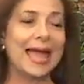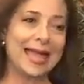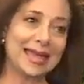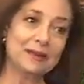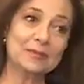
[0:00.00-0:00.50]

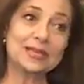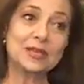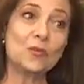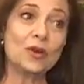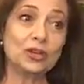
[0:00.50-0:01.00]
And
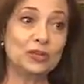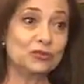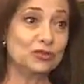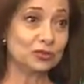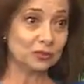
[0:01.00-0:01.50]
Mickey, what are you
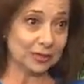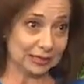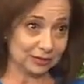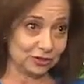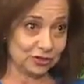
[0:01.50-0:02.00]

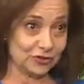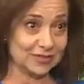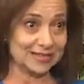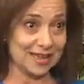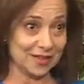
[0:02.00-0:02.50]
doing to
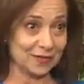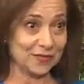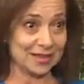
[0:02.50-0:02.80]
yourself